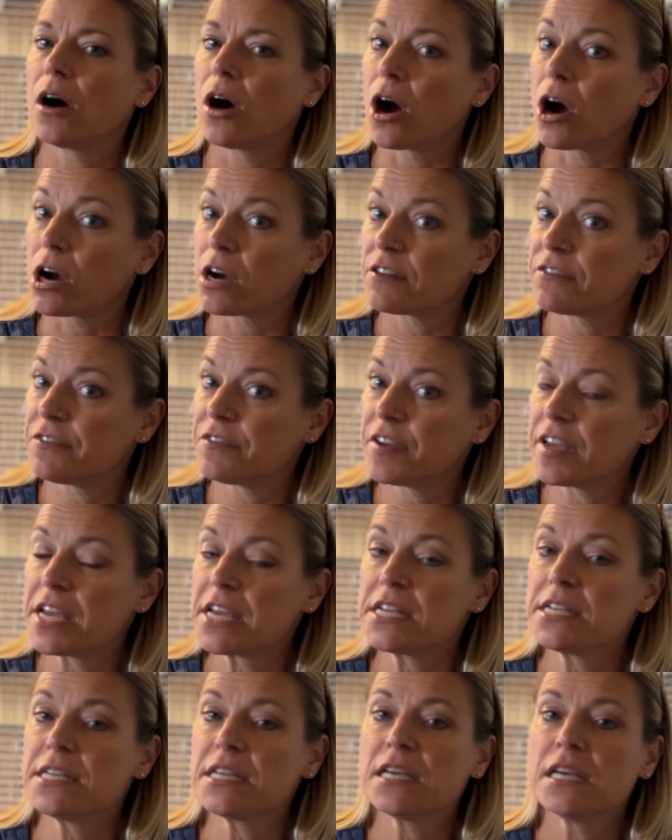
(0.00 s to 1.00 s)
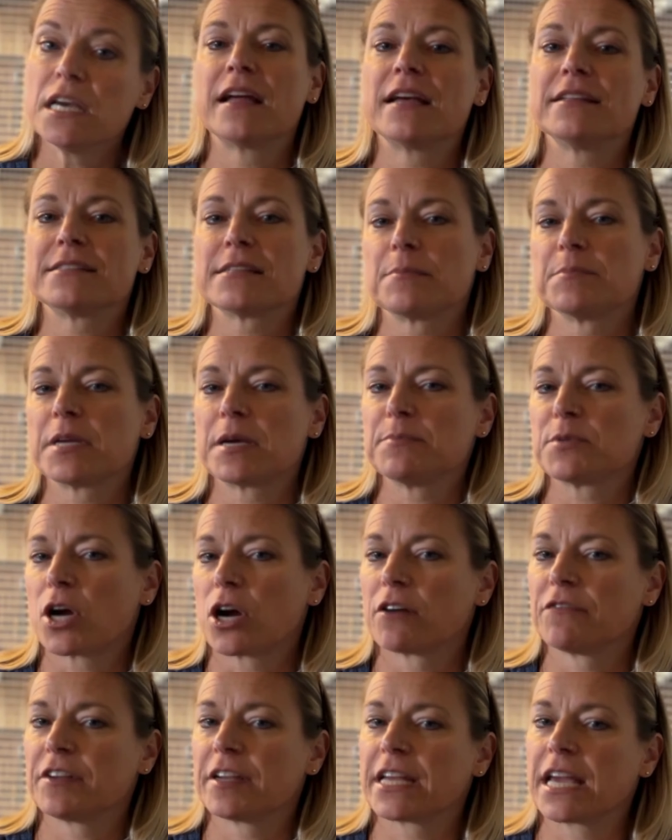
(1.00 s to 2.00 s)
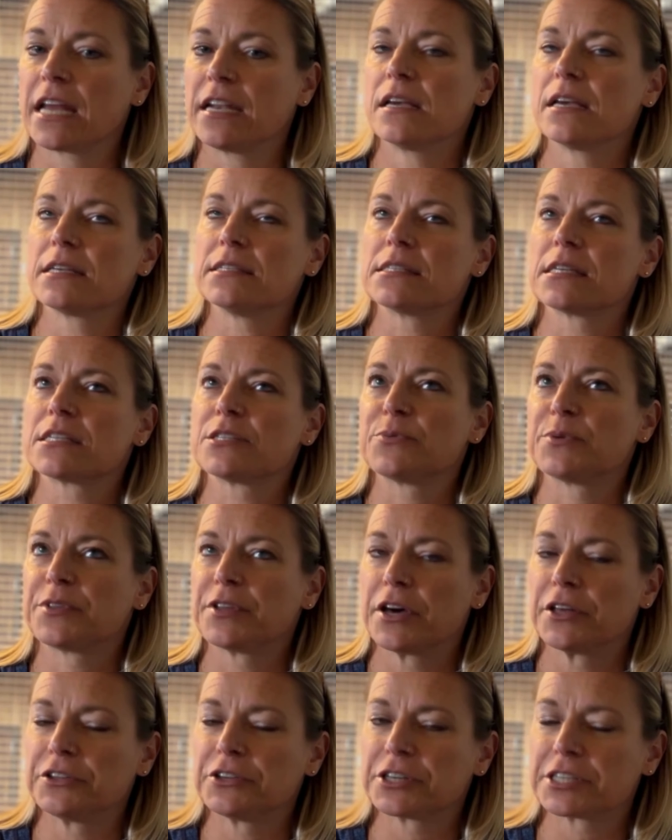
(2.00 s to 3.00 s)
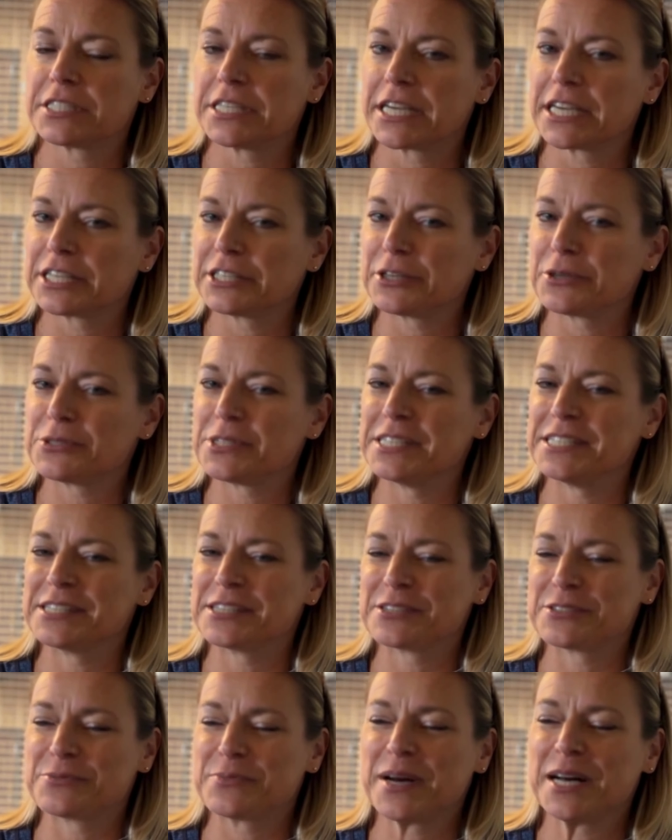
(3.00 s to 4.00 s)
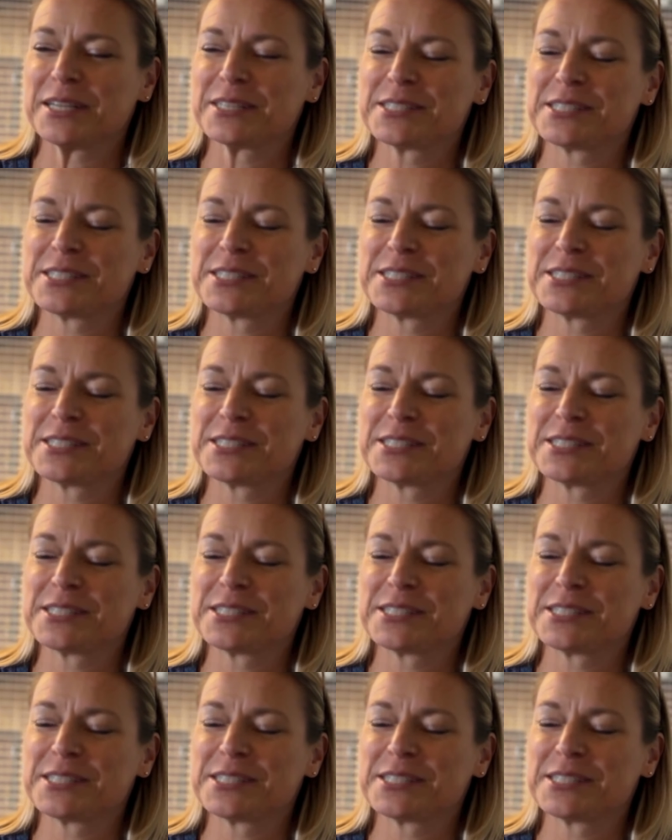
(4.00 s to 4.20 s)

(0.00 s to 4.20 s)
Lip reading: ARFID, and sometimes ARFID can exist with other diagnoses as well.